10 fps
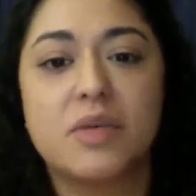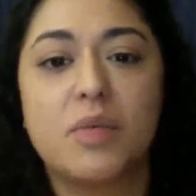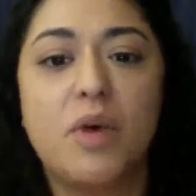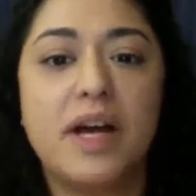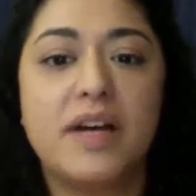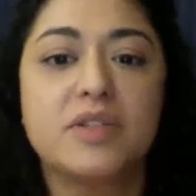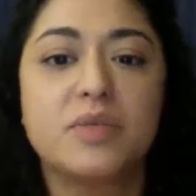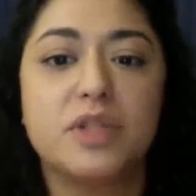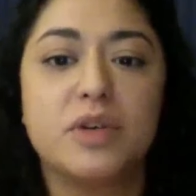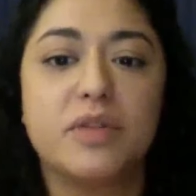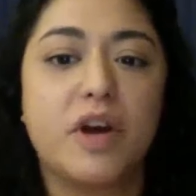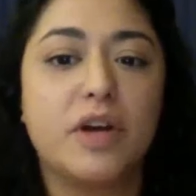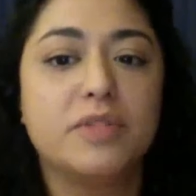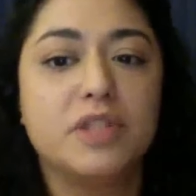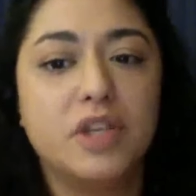what else would you have
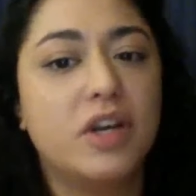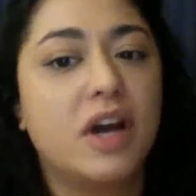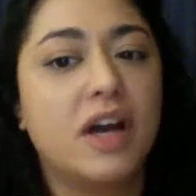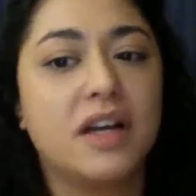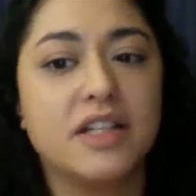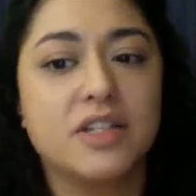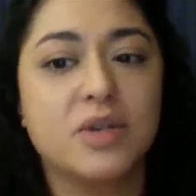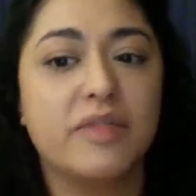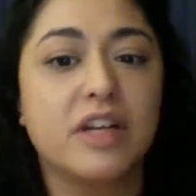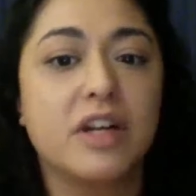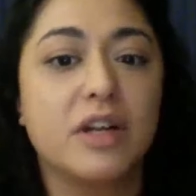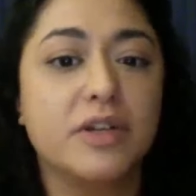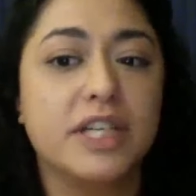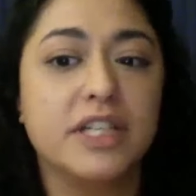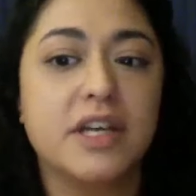hoped the new guidelines to have
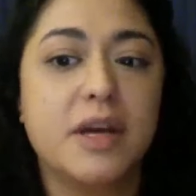included